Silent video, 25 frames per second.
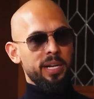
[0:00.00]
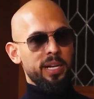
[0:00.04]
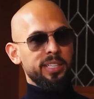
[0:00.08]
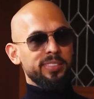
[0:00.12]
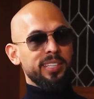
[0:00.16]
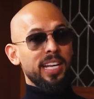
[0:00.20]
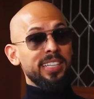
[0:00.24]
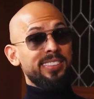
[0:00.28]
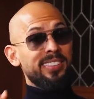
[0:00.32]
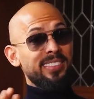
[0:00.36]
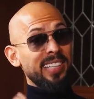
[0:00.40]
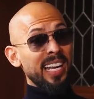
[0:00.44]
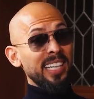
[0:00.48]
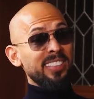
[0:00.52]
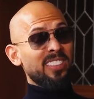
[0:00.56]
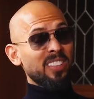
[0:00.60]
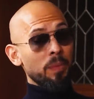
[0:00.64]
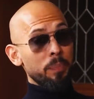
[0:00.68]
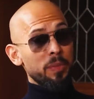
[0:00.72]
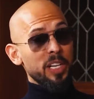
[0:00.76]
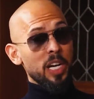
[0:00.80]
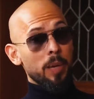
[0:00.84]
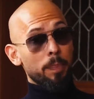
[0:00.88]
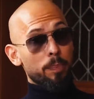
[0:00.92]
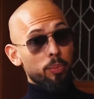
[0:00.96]
Because I say
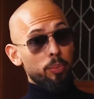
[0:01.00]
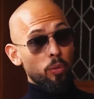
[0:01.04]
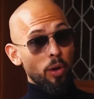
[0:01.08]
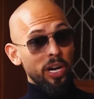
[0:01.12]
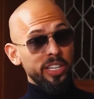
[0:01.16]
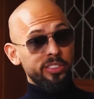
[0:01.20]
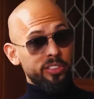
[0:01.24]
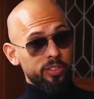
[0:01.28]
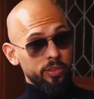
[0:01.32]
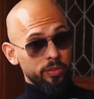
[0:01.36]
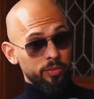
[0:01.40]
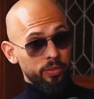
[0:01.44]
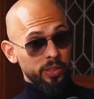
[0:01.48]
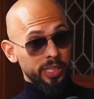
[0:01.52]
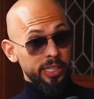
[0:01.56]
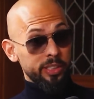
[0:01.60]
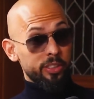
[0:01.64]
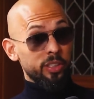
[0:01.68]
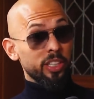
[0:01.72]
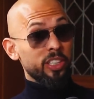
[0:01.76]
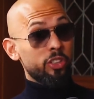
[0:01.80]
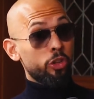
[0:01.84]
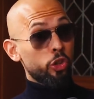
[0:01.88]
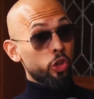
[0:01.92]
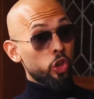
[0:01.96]
something abrasively
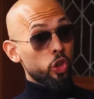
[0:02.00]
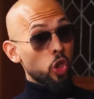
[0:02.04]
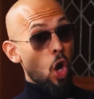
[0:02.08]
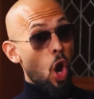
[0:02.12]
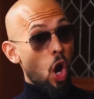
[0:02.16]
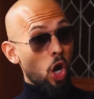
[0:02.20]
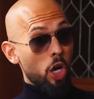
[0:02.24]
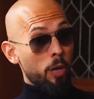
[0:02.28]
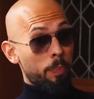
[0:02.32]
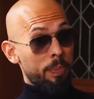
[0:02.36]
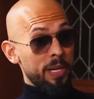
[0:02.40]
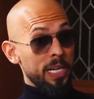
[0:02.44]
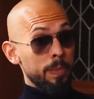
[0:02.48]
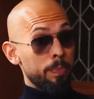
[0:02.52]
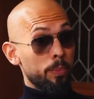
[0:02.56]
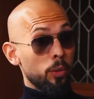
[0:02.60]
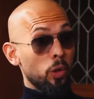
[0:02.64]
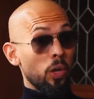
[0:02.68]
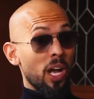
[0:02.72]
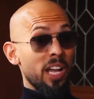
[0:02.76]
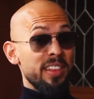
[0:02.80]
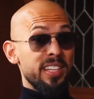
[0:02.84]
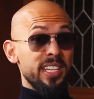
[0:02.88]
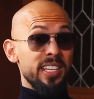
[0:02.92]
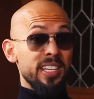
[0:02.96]
to shock
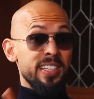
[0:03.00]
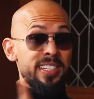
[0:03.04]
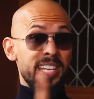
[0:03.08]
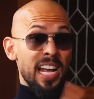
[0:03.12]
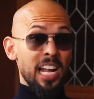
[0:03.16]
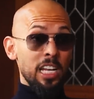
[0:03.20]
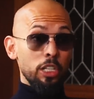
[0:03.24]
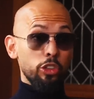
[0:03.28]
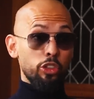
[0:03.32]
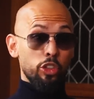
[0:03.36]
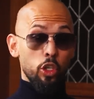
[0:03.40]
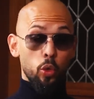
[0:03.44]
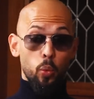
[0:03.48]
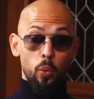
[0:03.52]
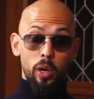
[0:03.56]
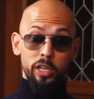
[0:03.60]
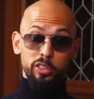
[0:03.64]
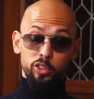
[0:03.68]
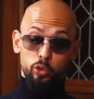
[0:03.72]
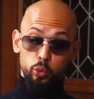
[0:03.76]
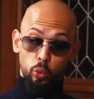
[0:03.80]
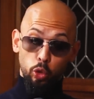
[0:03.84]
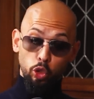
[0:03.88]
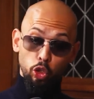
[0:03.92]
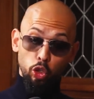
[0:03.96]
people, and the intelligent
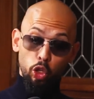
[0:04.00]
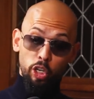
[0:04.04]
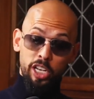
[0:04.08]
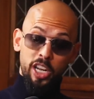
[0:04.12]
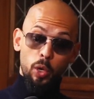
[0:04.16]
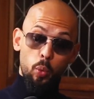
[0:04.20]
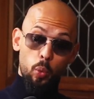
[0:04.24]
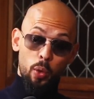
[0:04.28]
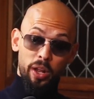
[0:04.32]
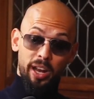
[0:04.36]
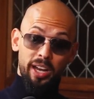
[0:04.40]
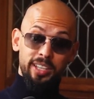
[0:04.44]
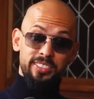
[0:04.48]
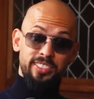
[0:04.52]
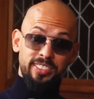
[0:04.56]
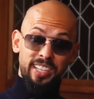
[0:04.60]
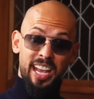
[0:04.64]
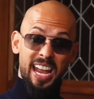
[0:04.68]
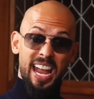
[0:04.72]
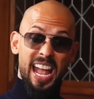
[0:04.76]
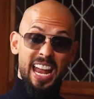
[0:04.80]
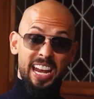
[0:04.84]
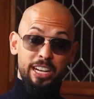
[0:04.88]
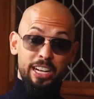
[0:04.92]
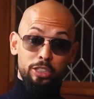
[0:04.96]
ones will look at what I
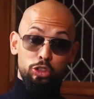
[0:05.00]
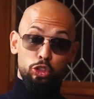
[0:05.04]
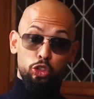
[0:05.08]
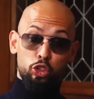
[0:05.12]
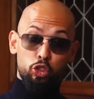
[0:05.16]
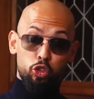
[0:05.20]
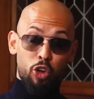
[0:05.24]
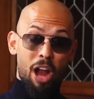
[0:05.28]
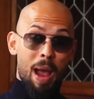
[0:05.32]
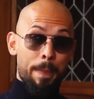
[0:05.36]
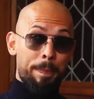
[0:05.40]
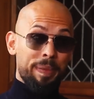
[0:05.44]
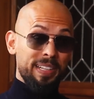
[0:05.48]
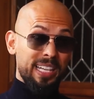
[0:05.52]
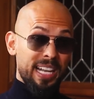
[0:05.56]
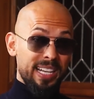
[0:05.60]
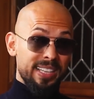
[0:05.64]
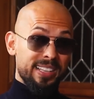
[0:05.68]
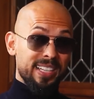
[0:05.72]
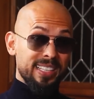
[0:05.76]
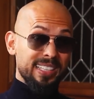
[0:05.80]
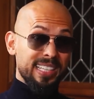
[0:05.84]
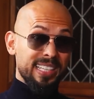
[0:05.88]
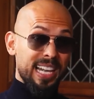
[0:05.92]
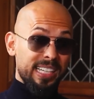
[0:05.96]
say and
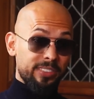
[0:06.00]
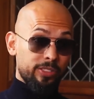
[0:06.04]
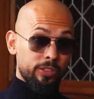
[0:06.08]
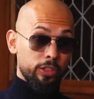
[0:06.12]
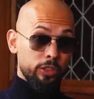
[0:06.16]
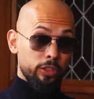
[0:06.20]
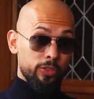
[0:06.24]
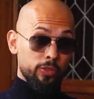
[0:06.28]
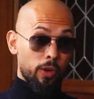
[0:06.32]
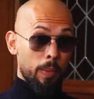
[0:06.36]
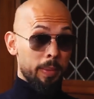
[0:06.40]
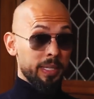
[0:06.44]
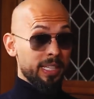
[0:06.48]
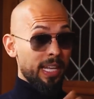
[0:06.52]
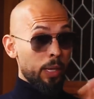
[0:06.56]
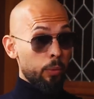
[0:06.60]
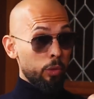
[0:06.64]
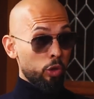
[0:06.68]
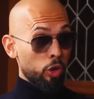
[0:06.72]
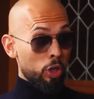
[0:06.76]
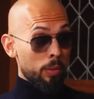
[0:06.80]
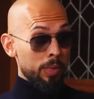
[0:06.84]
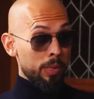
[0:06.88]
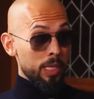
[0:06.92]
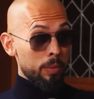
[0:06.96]
extrapolate the lessons from it, like
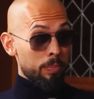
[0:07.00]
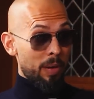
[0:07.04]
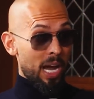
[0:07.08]
we talk about the